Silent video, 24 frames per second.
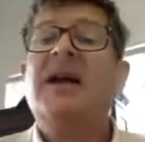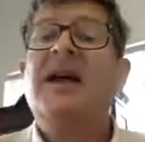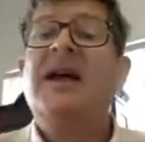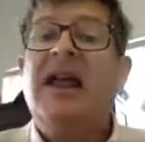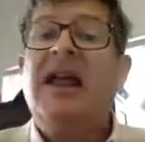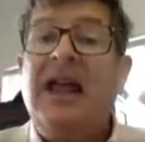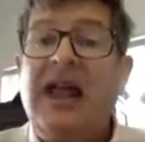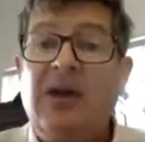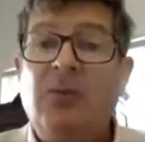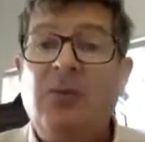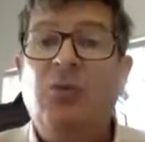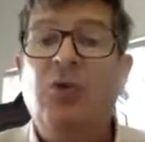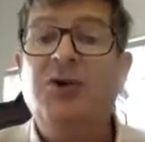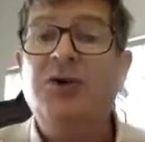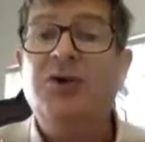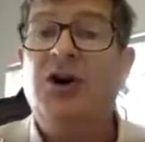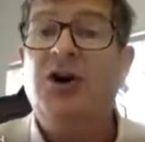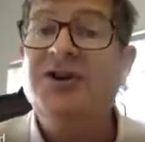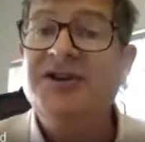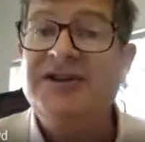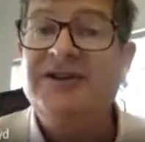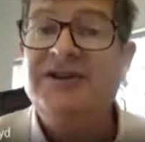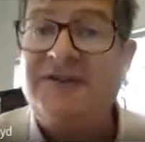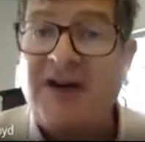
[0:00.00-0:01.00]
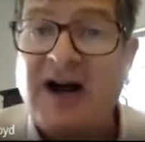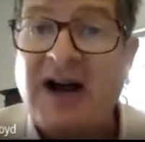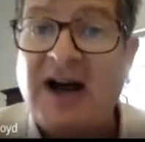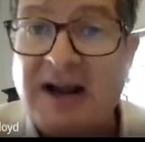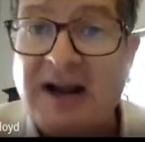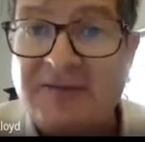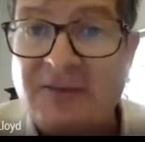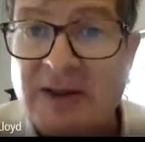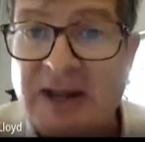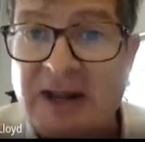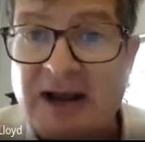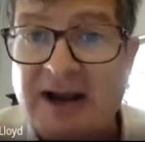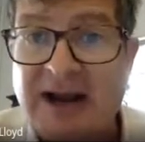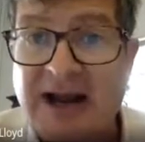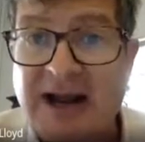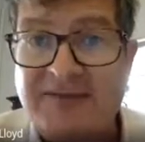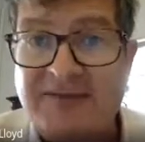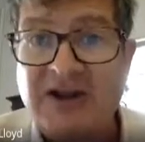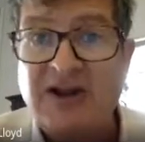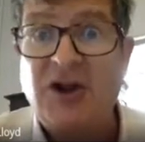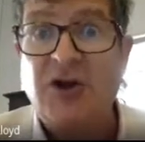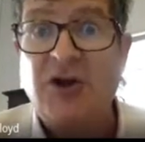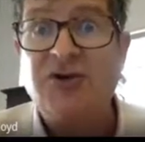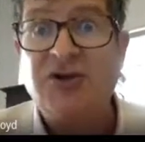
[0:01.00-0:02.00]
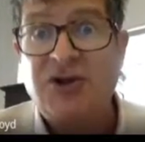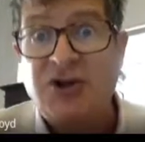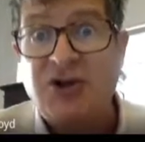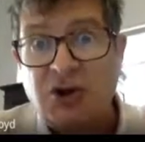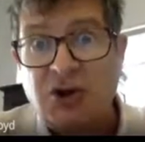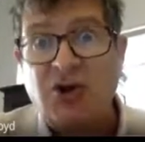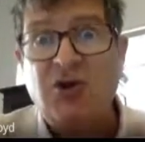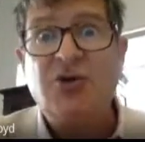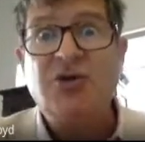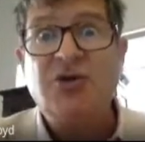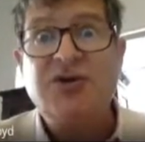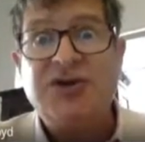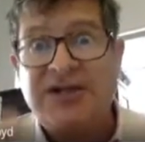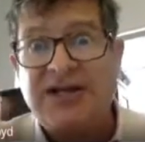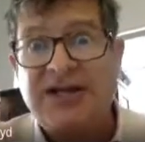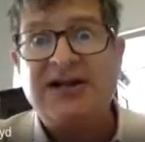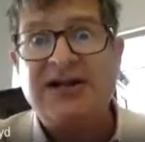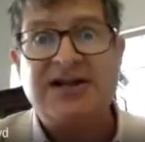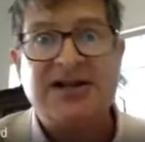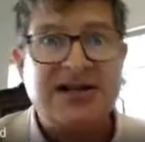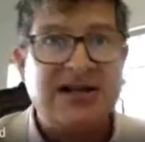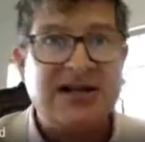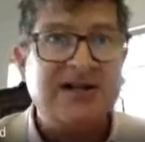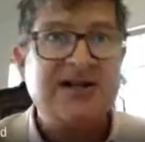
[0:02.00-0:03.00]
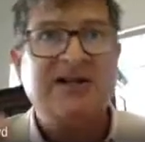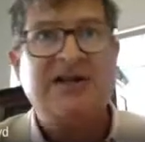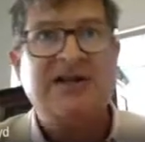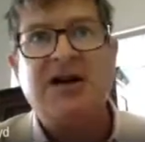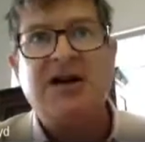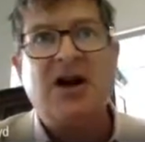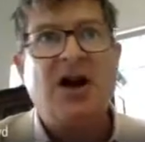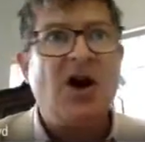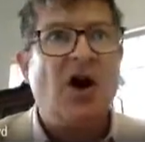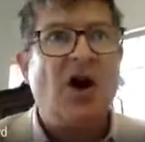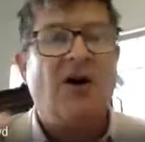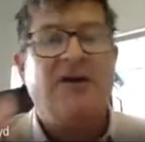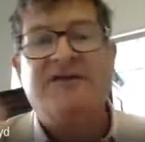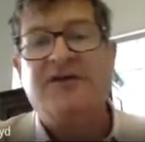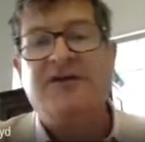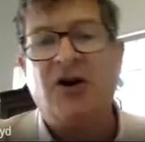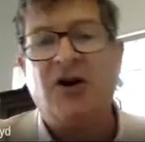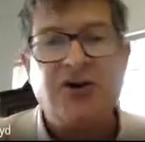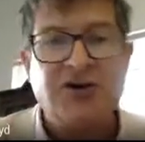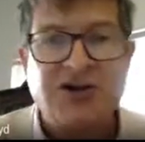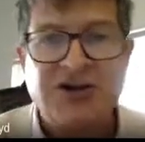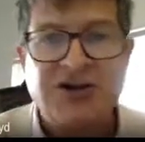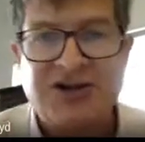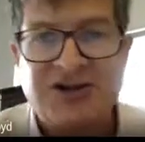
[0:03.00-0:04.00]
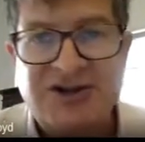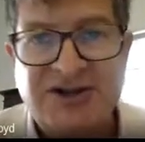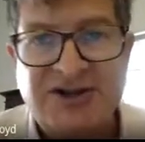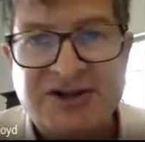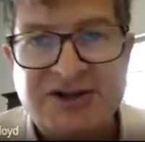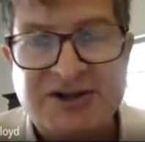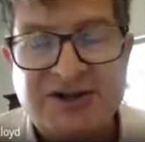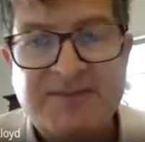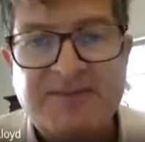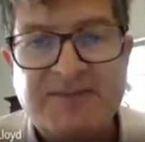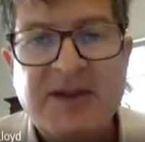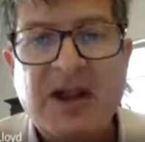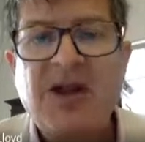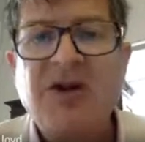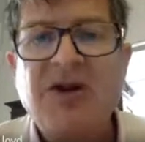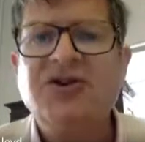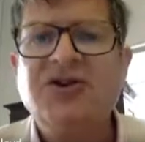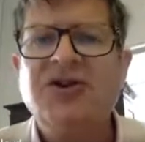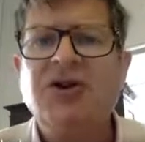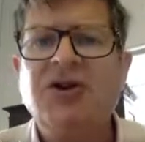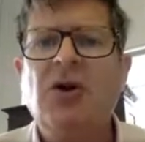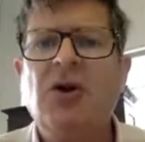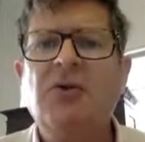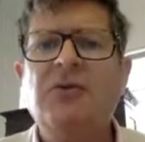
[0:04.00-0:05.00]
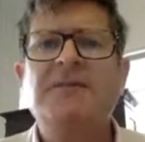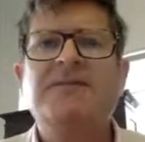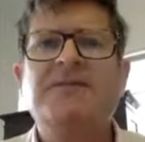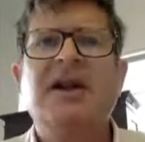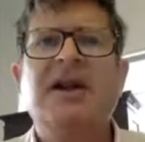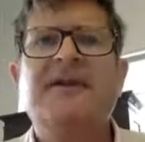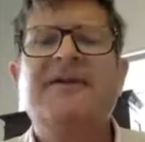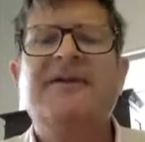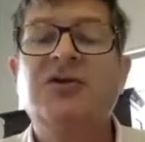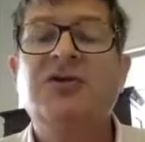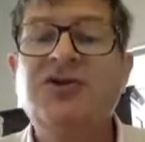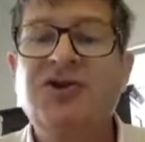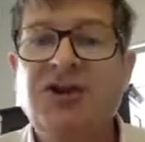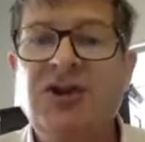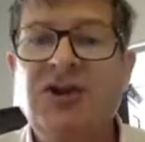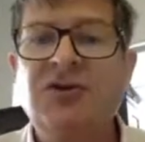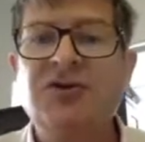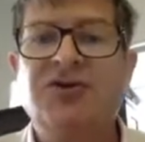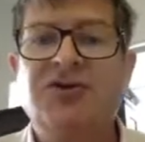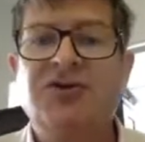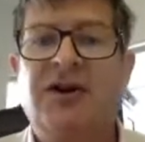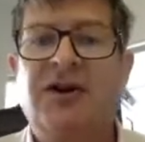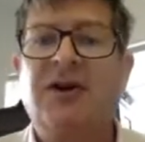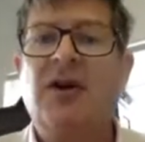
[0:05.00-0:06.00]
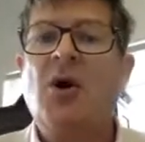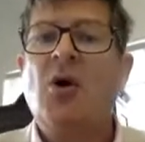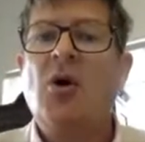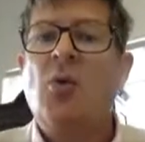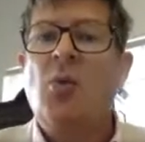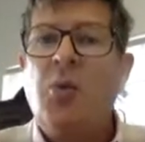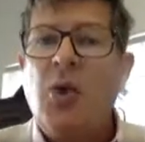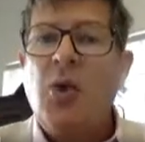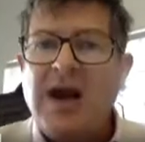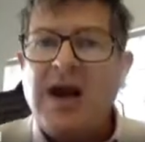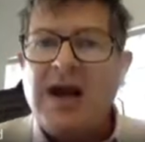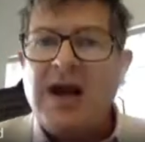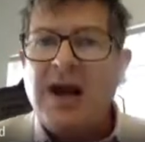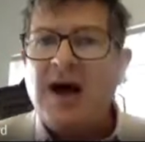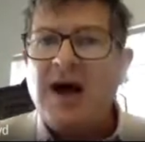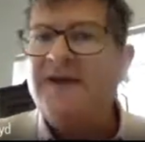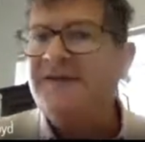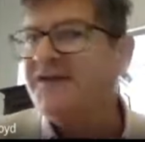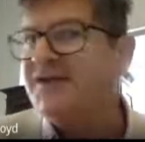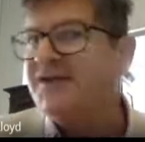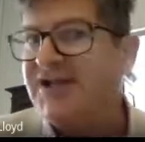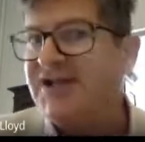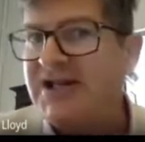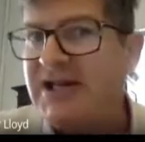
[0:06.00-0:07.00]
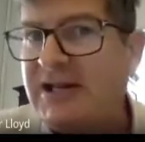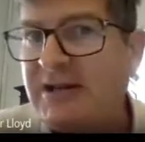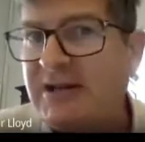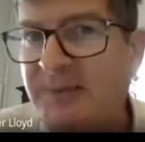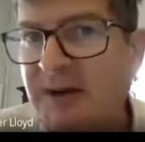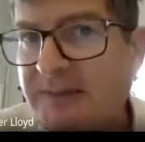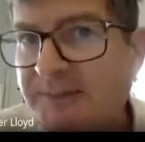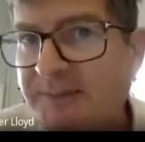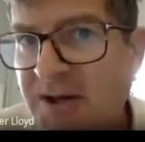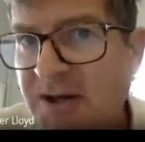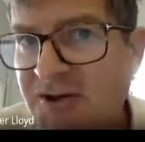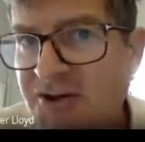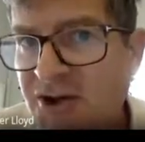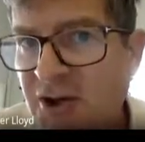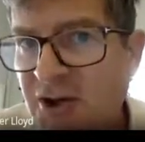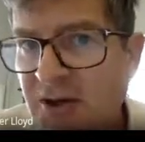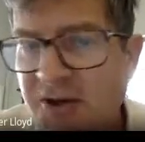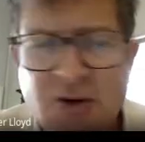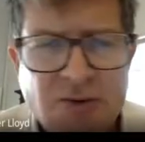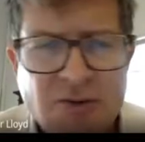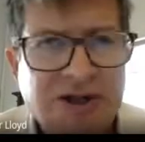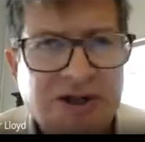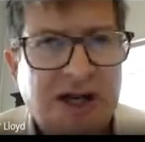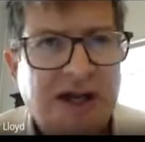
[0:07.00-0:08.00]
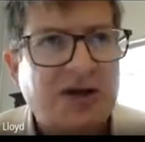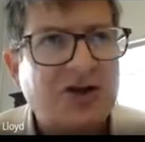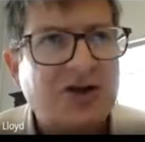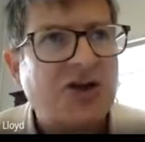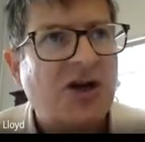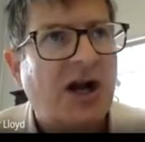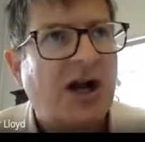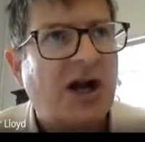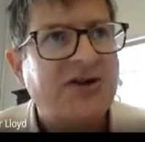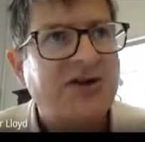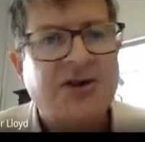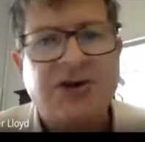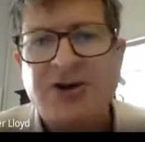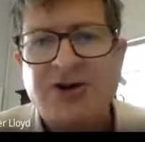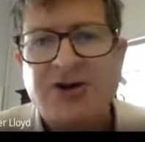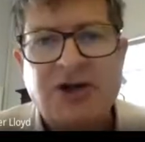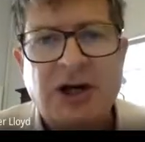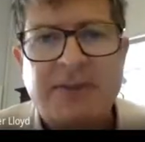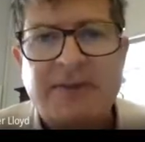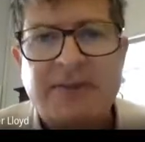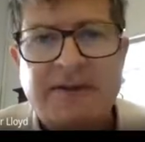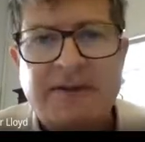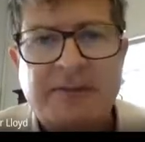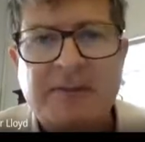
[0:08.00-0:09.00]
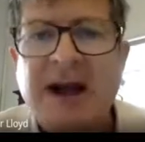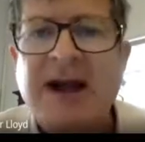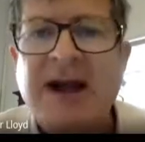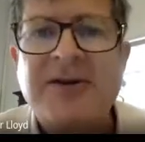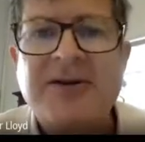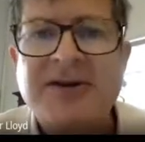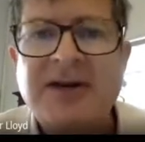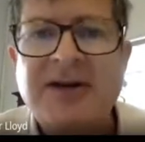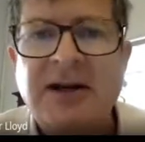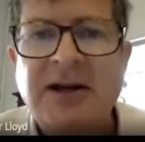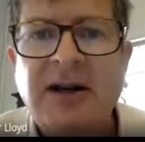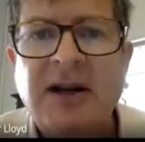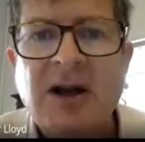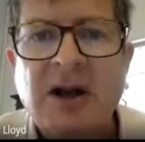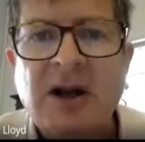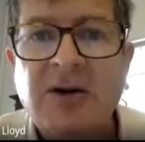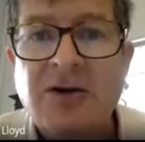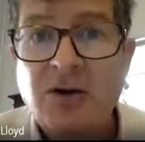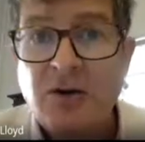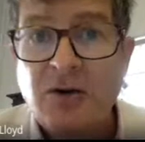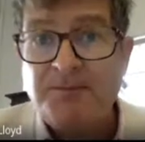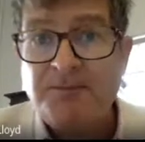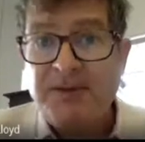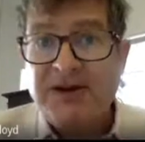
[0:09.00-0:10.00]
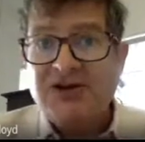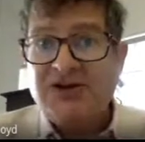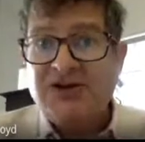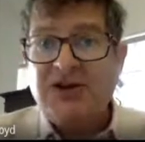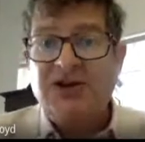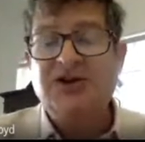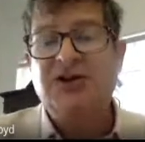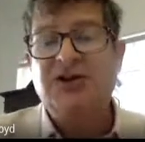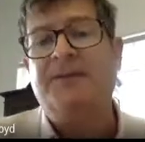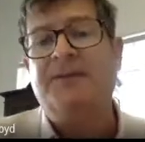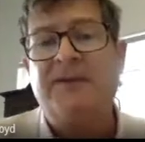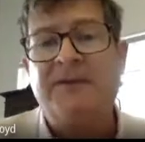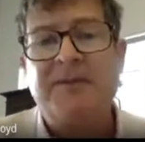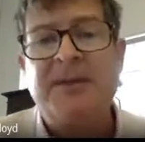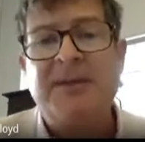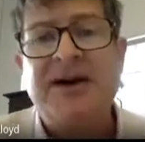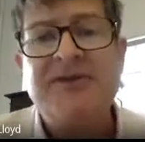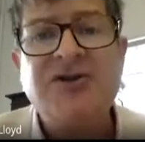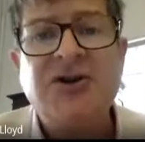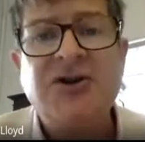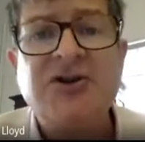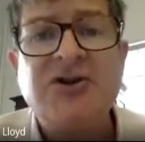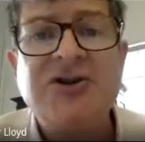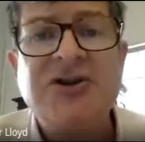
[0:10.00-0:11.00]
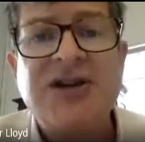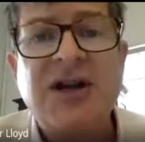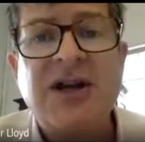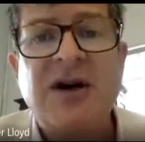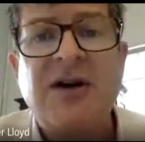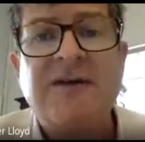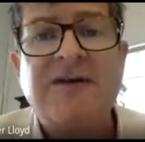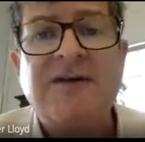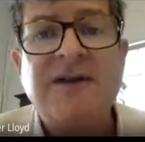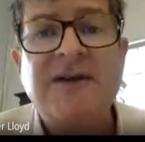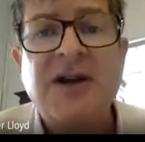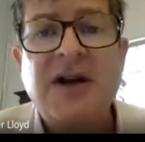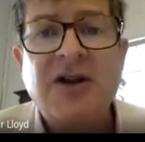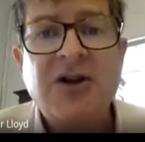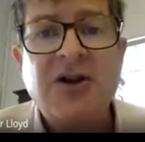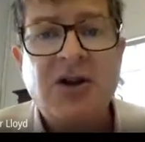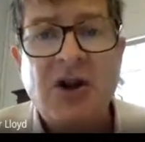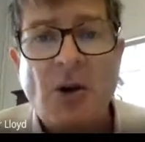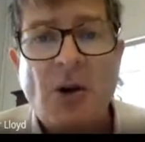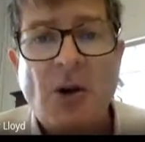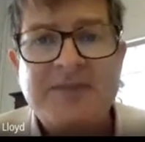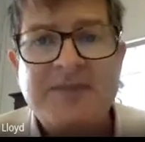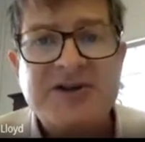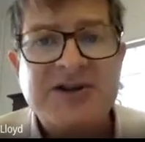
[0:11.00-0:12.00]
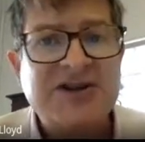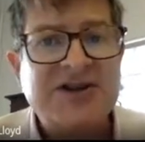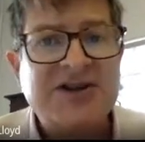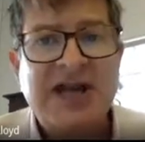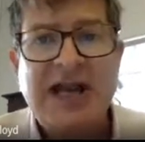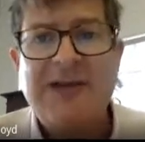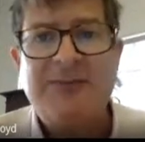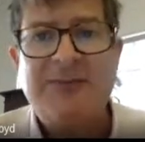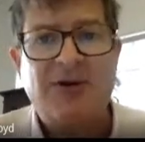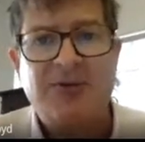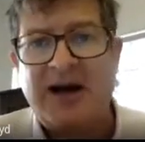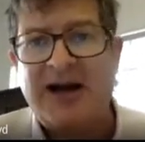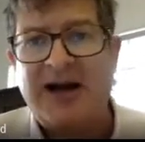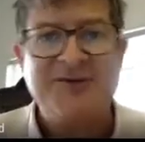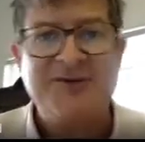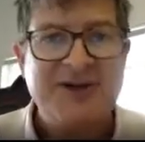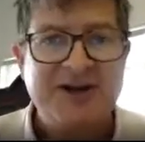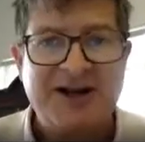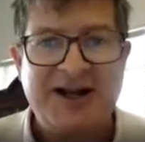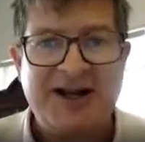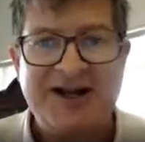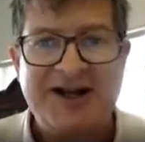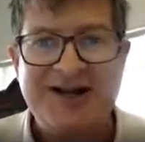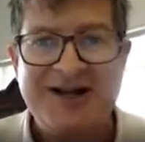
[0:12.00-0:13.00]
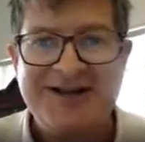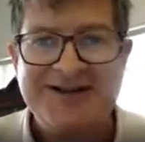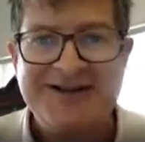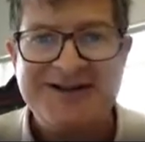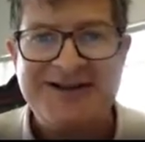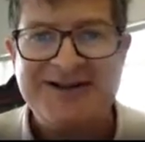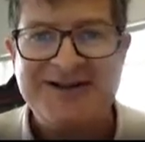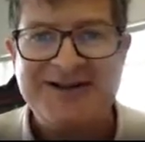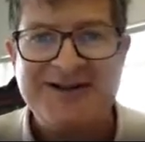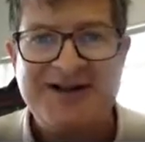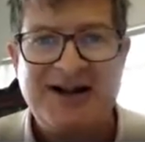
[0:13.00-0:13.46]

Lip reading: it would not survive without having those two senses of consciousness. So for children, we love to see the big picture. You take a child to the top of a mountain. You've been to the top of a mountain yourself. Go up to Table Mountain like I did